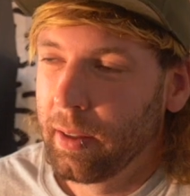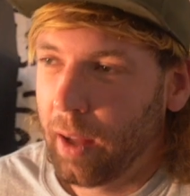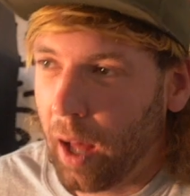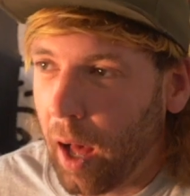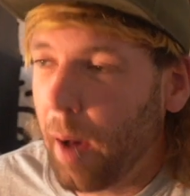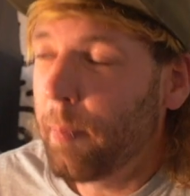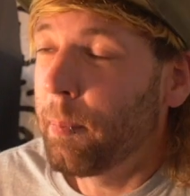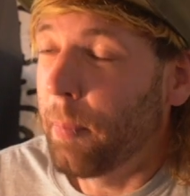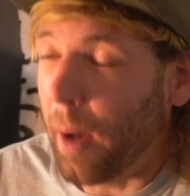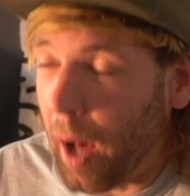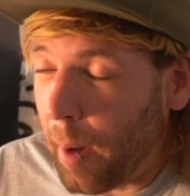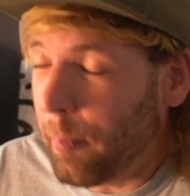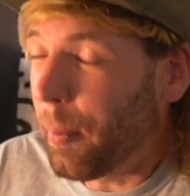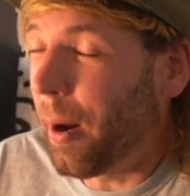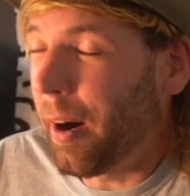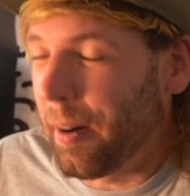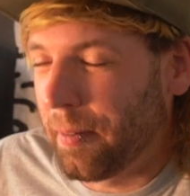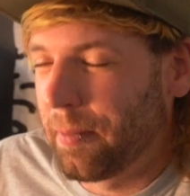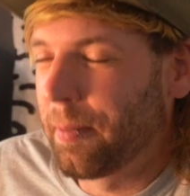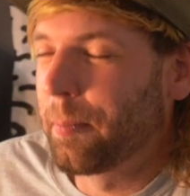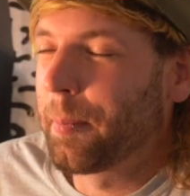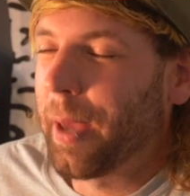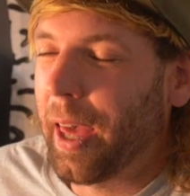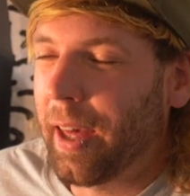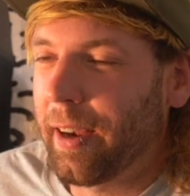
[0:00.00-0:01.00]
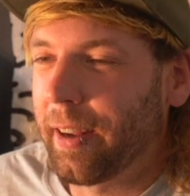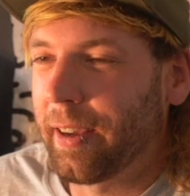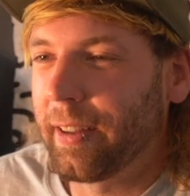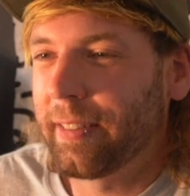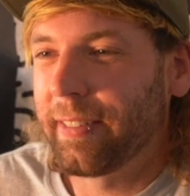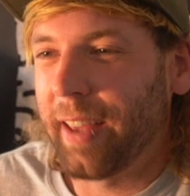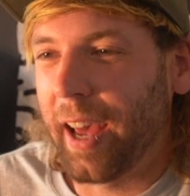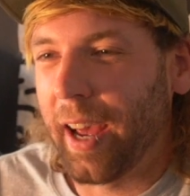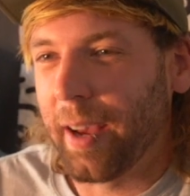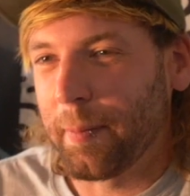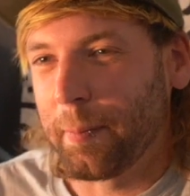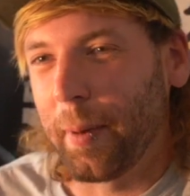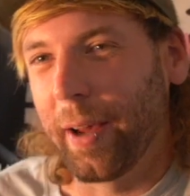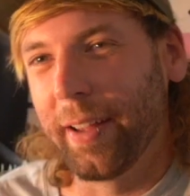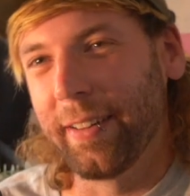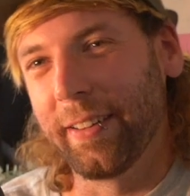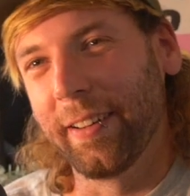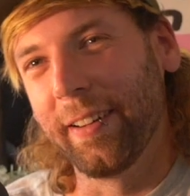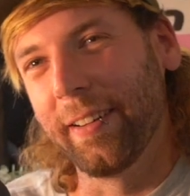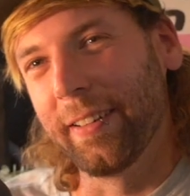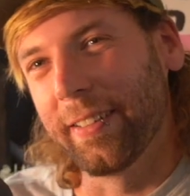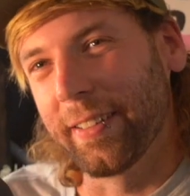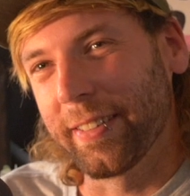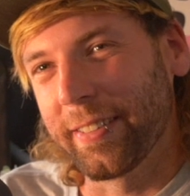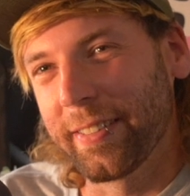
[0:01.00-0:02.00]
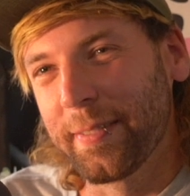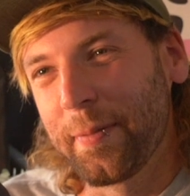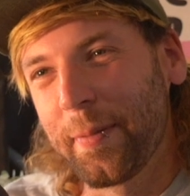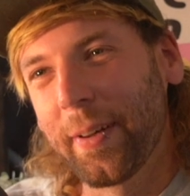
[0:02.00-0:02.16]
Apart from getting attacked by dogs.